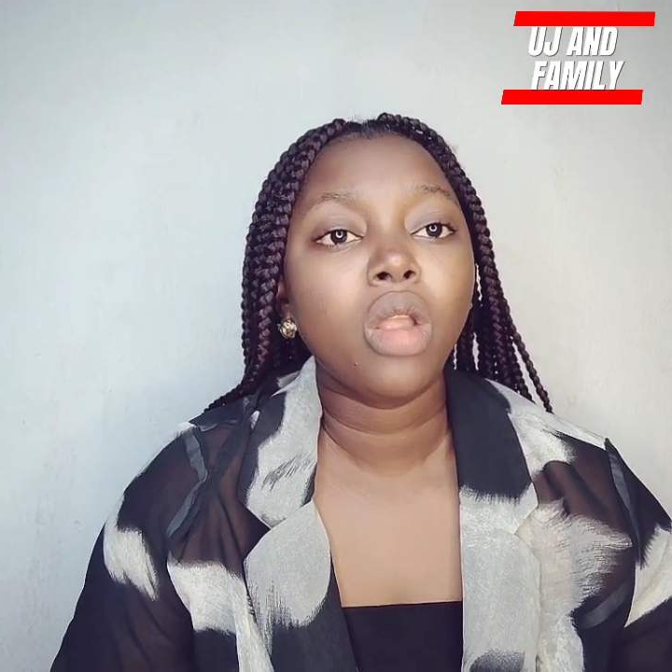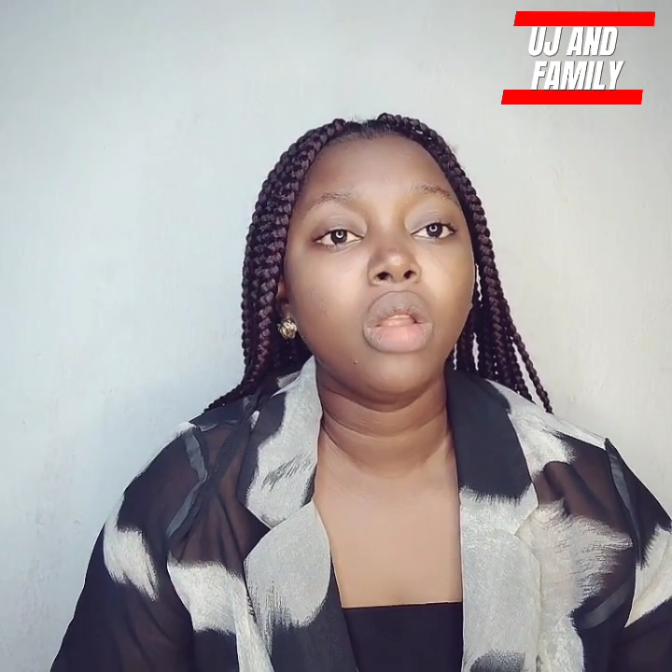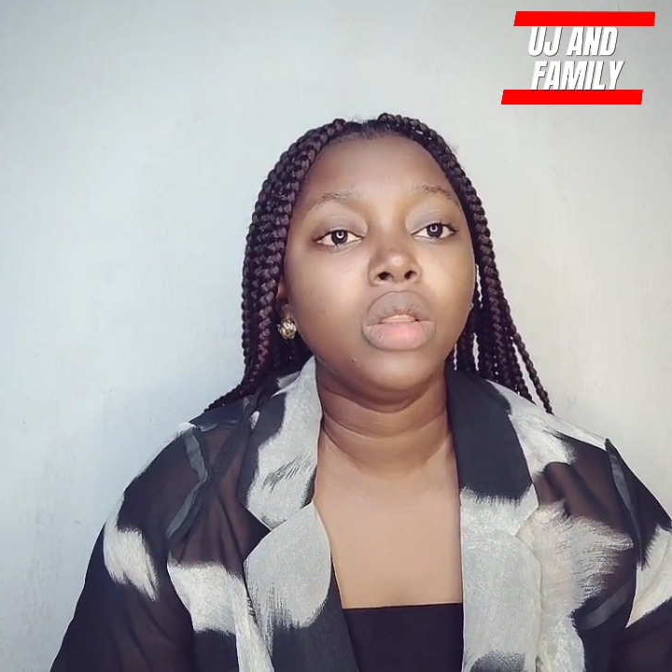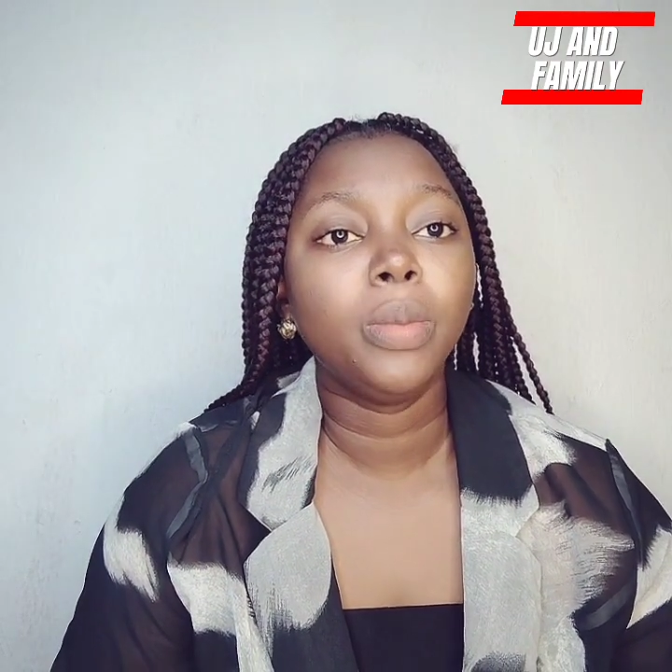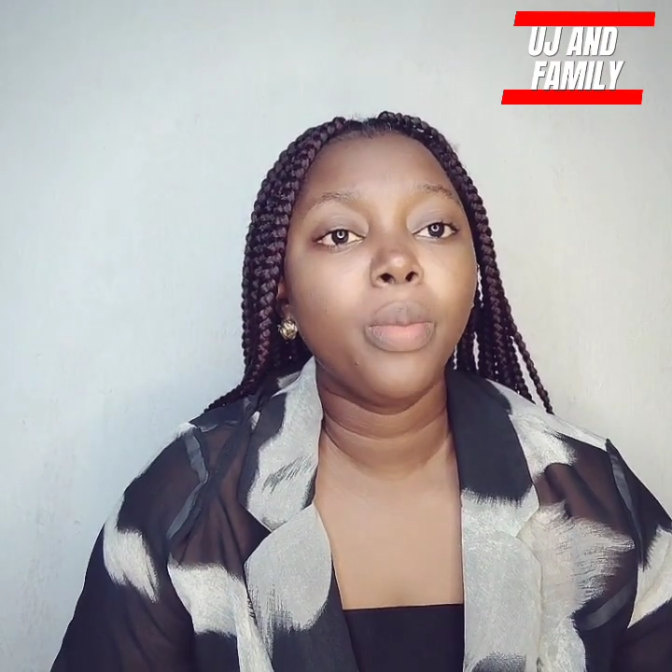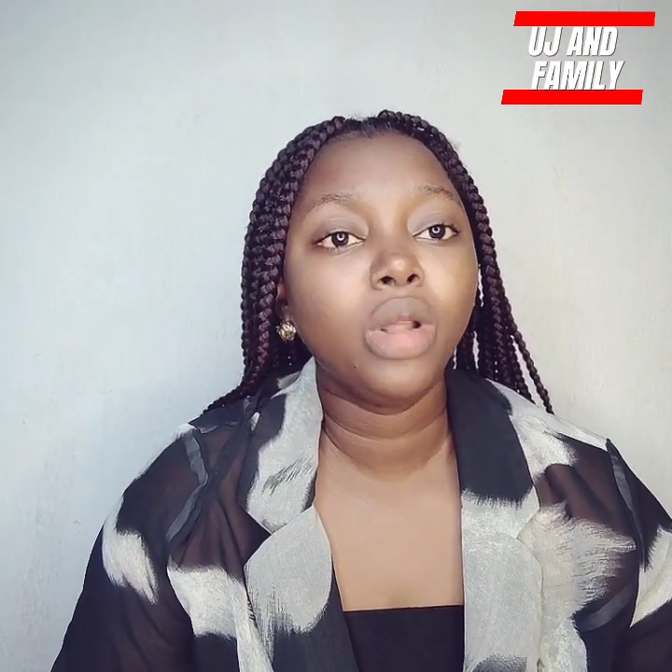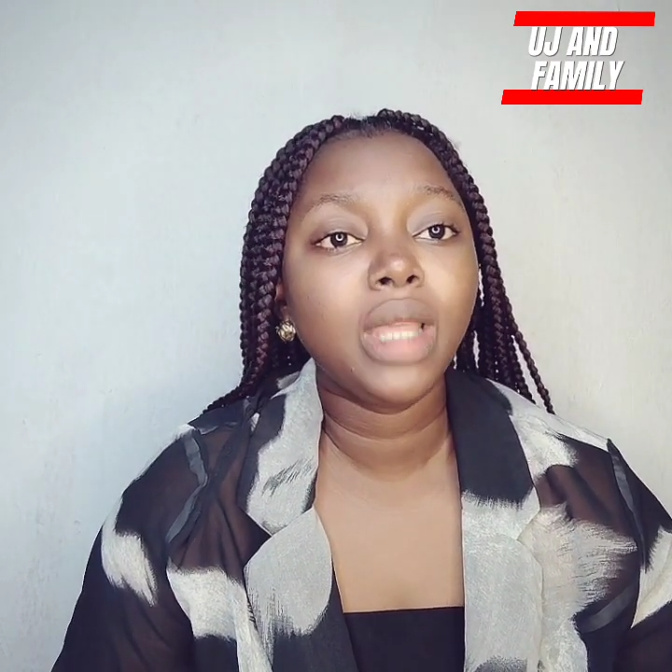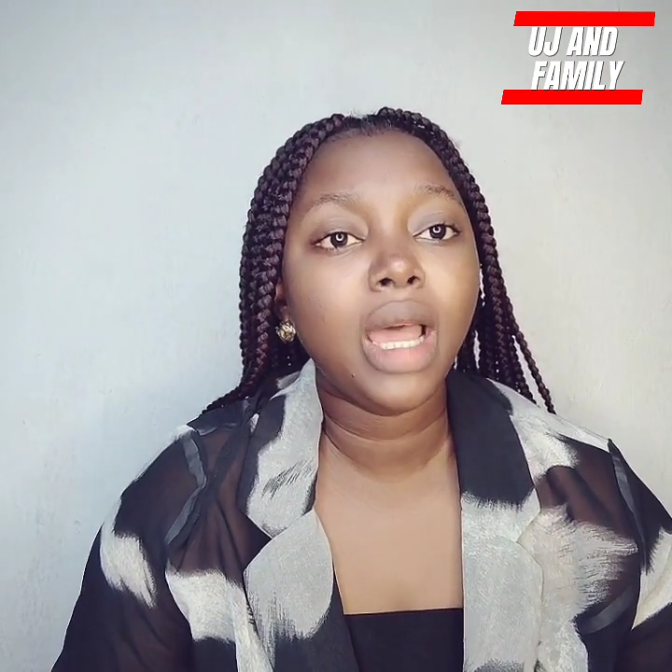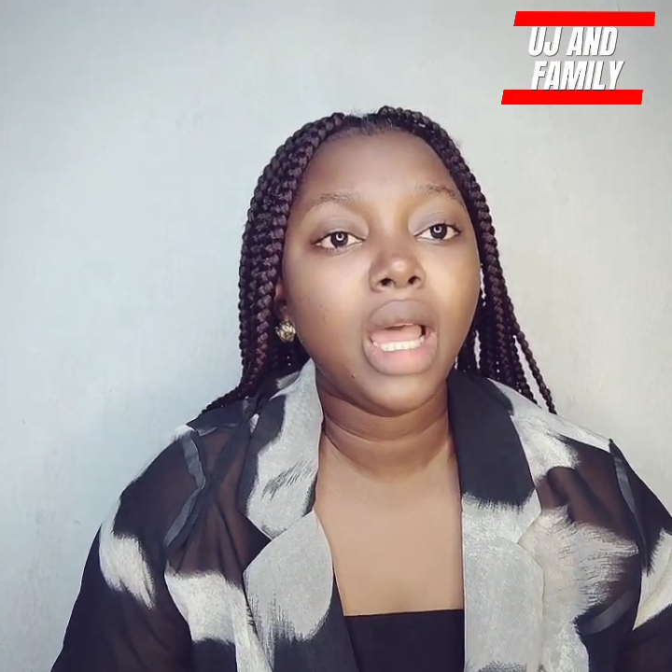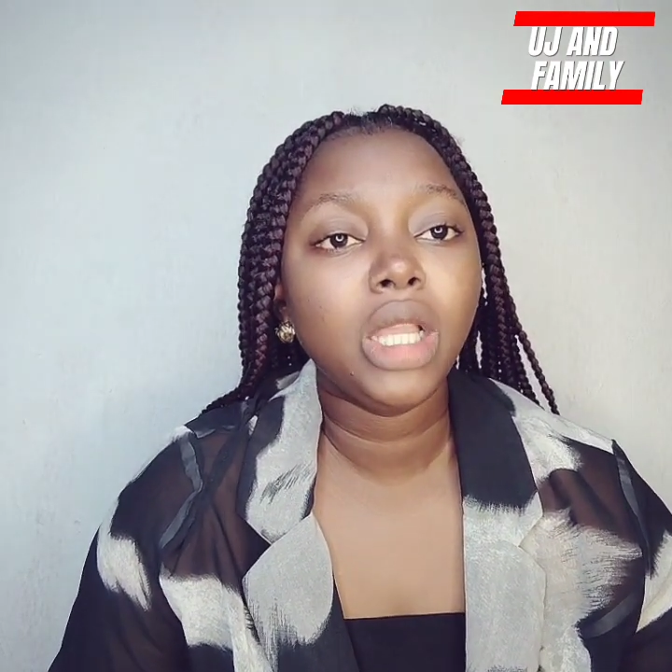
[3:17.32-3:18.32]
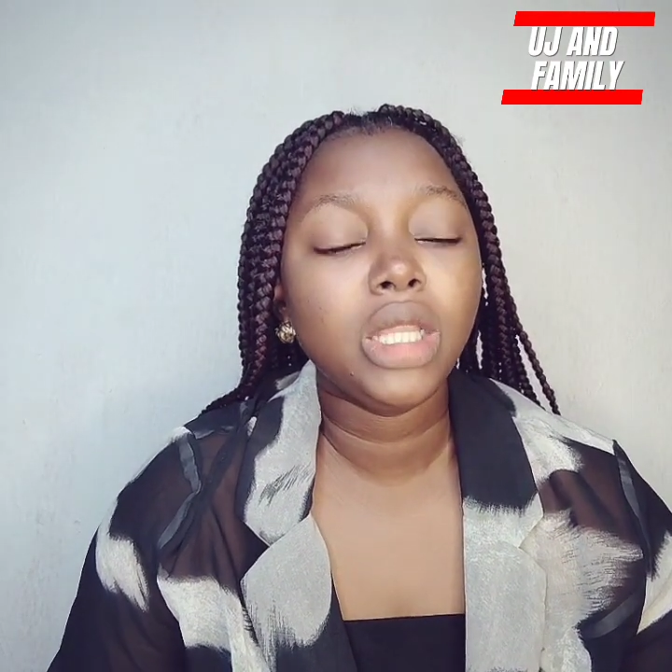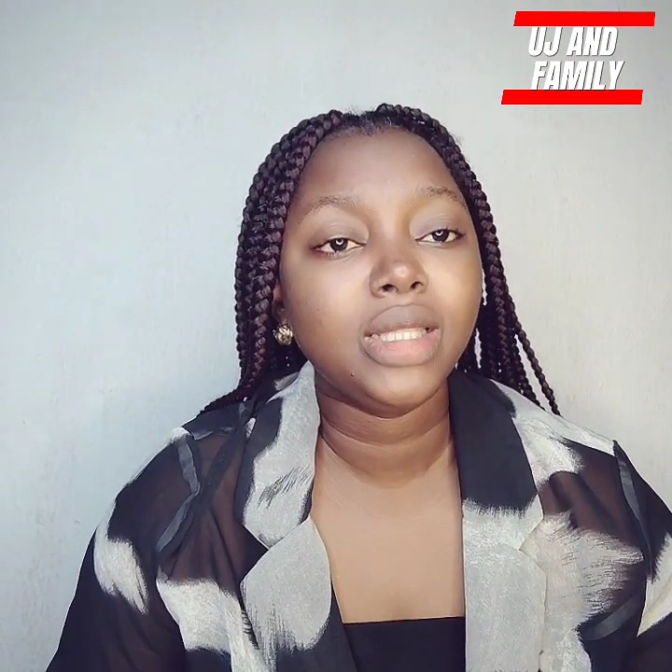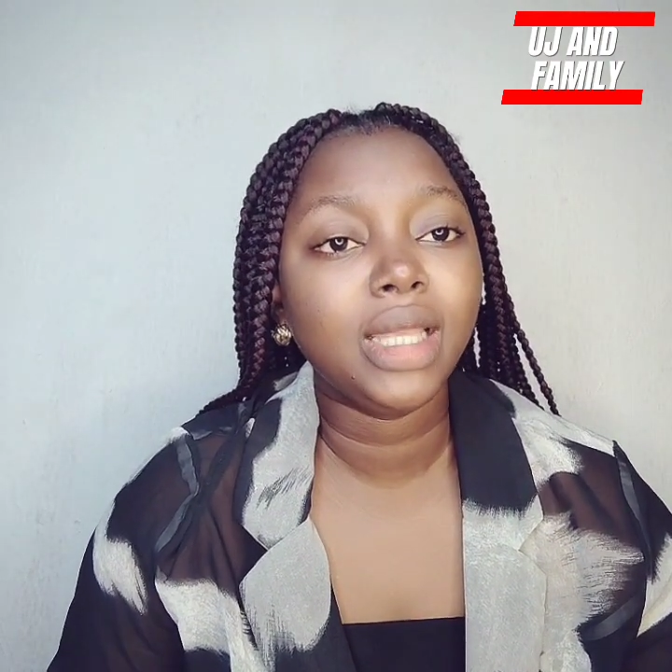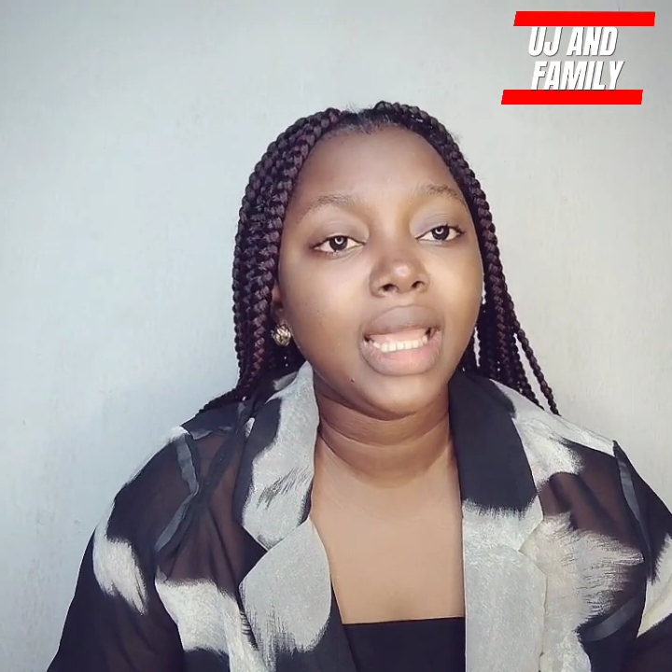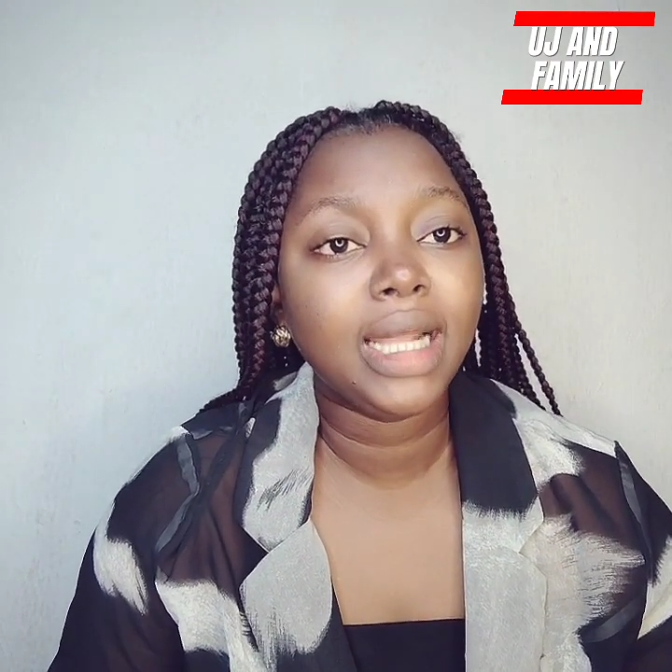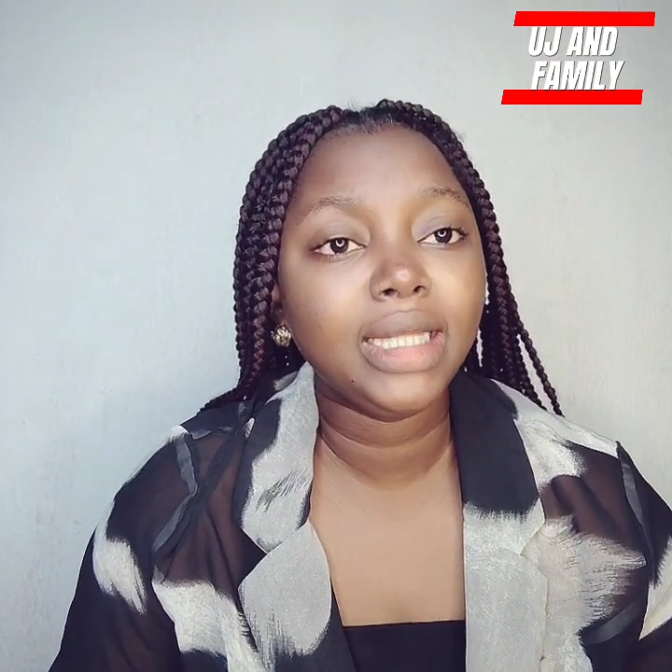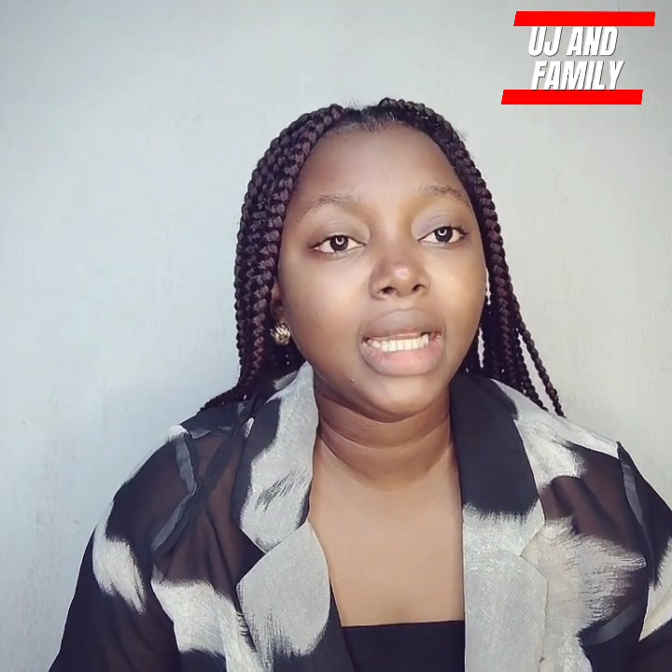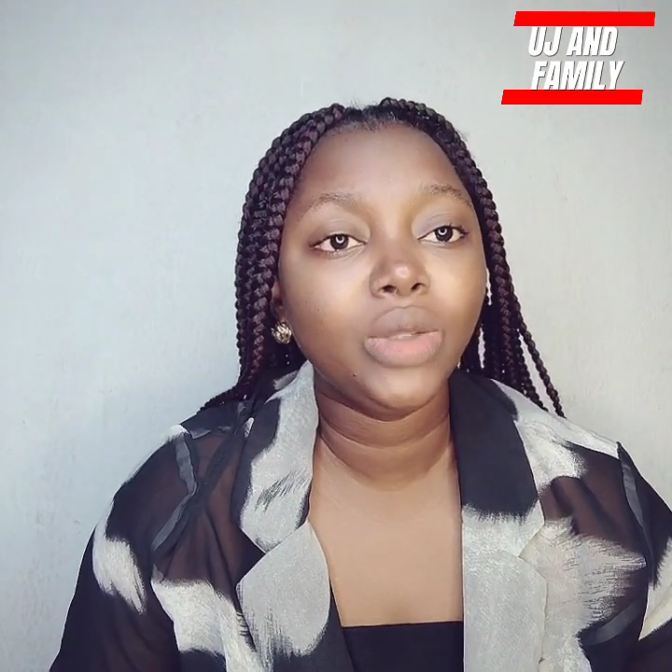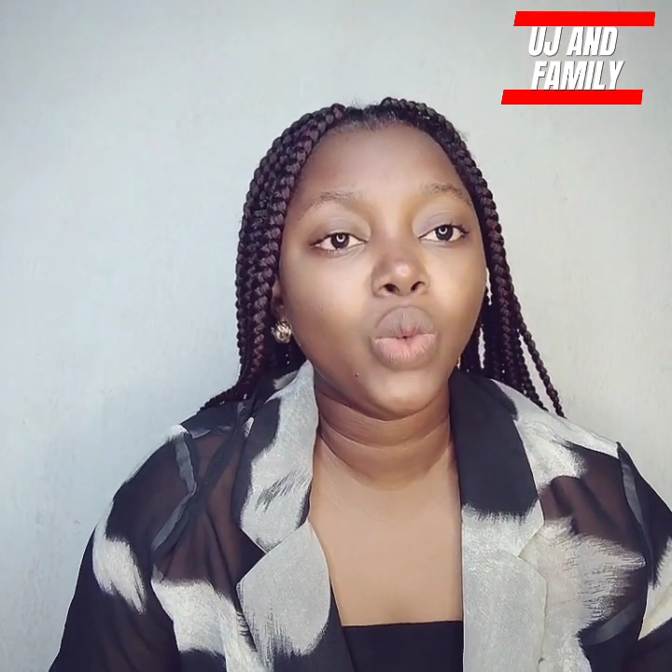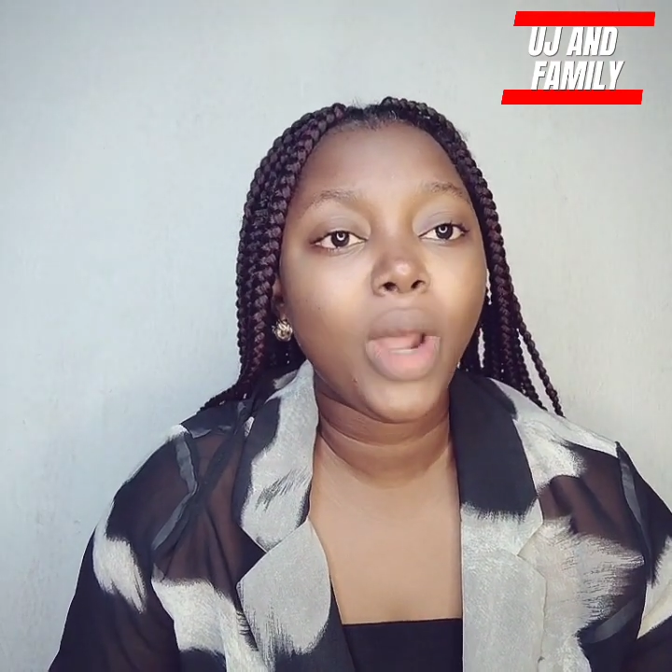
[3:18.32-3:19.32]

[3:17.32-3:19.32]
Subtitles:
the mother is a Ghanaian